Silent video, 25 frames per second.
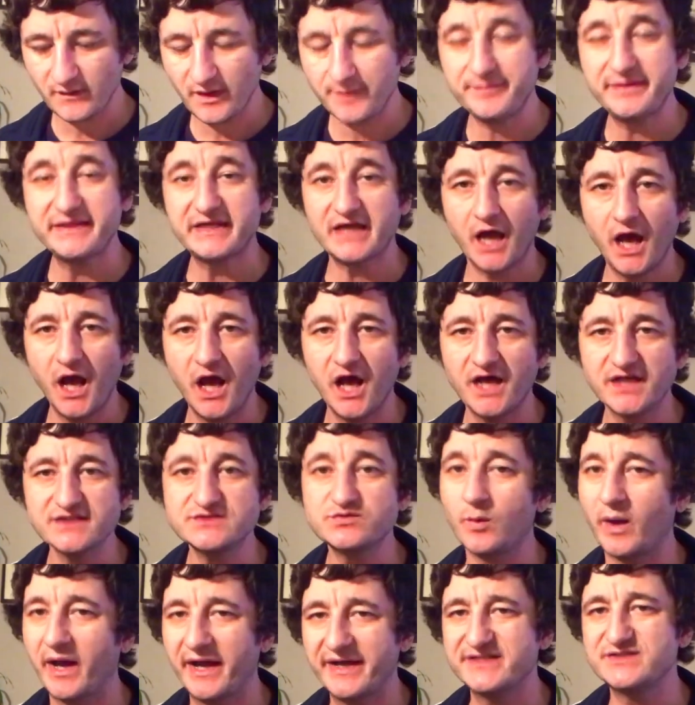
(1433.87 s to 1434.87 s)

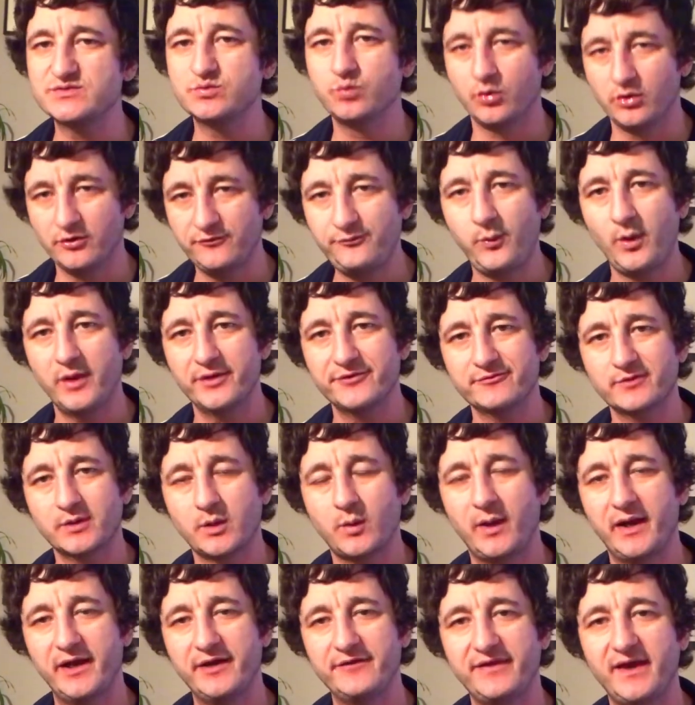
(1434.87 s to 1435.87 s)
Because, why does Wolff want to
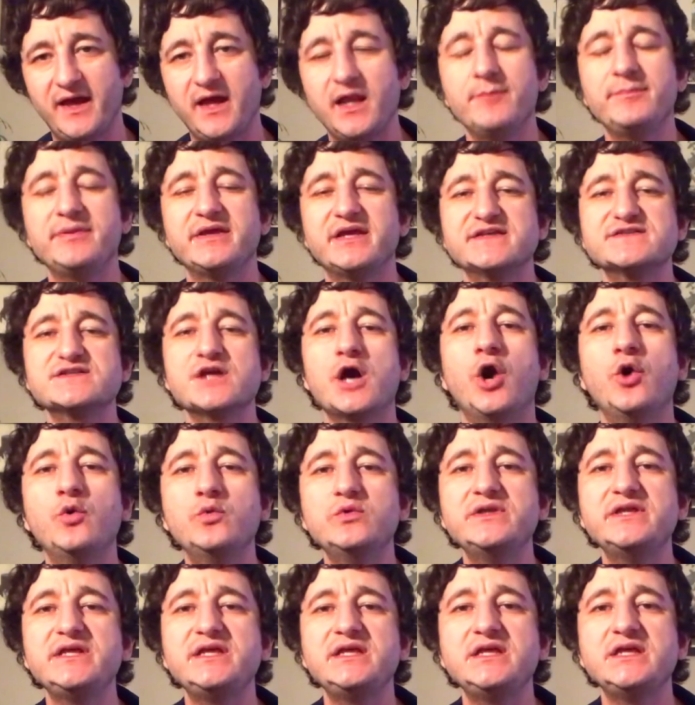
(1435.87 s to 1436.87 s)
require that? Because
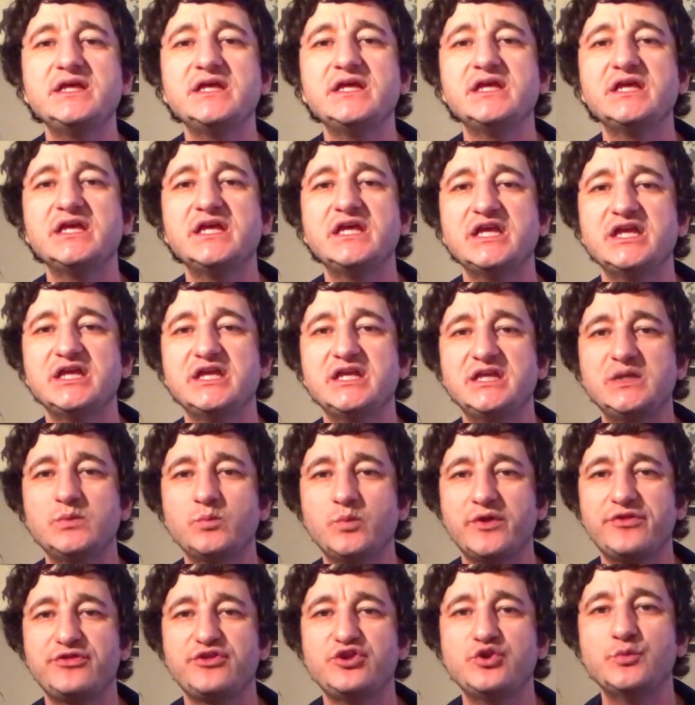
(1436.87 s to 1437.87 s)
only
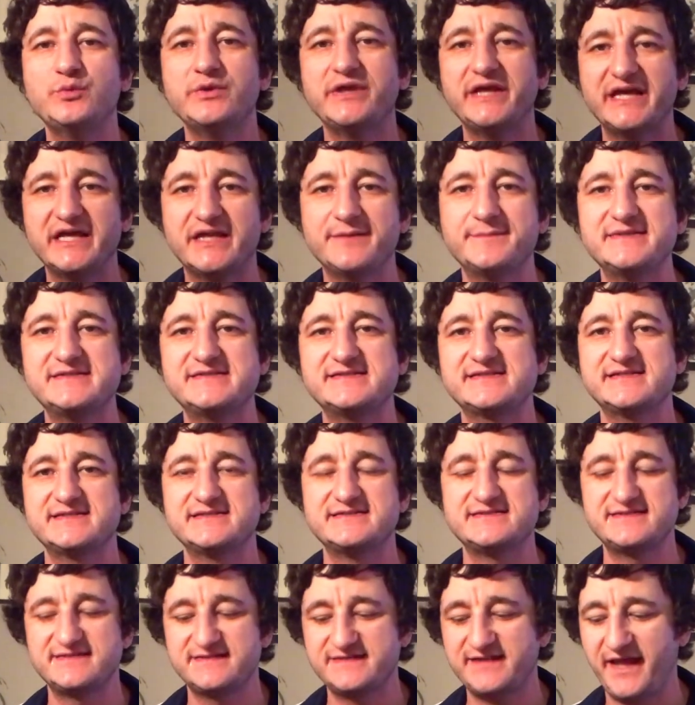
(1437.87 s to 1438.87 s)
with unanimous
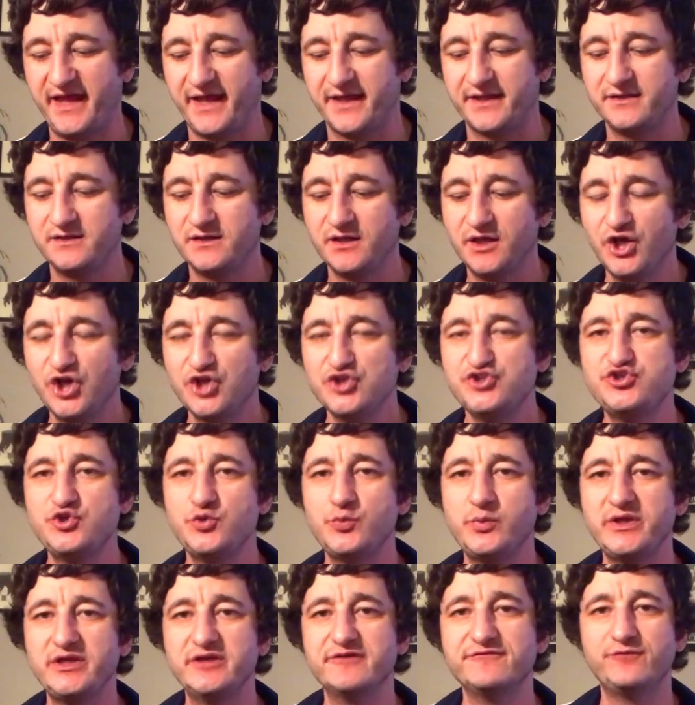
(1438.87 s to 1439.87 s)
consent
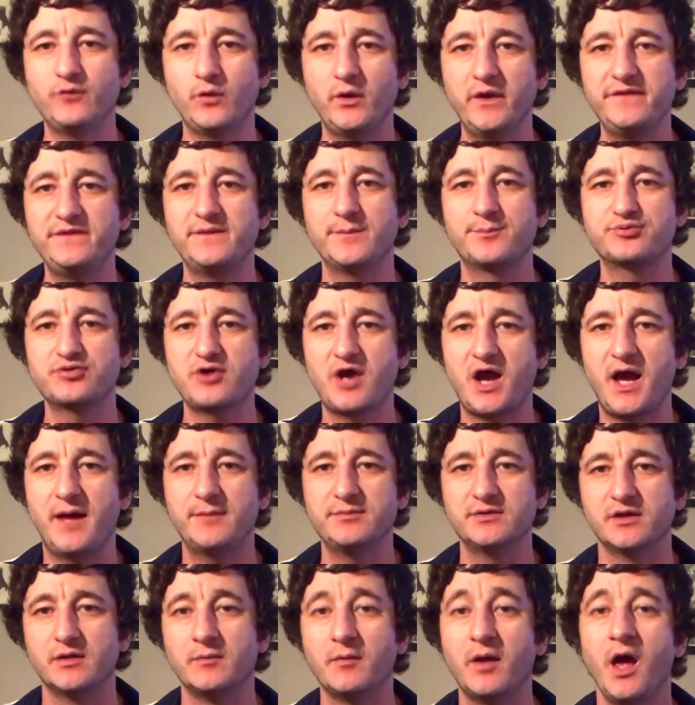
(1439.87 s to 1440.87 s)
do we avoid the
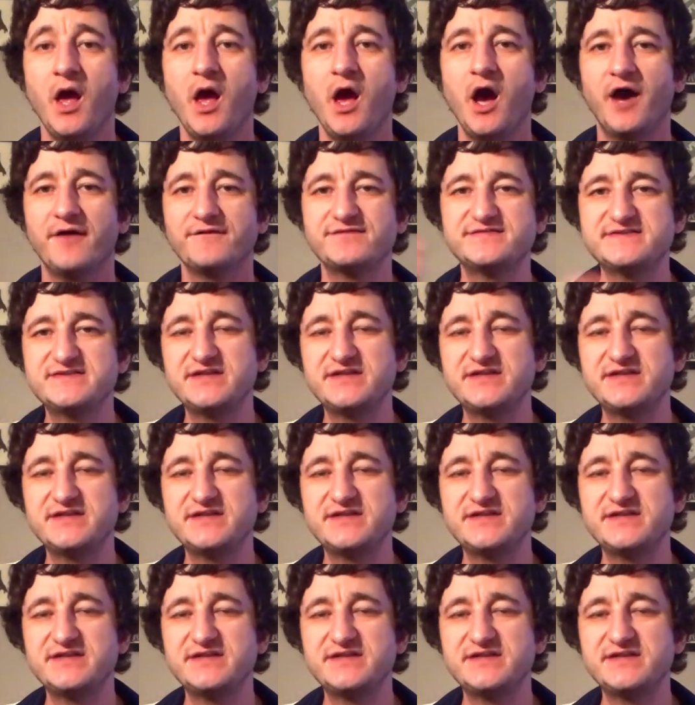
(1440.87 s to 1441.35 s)
problem of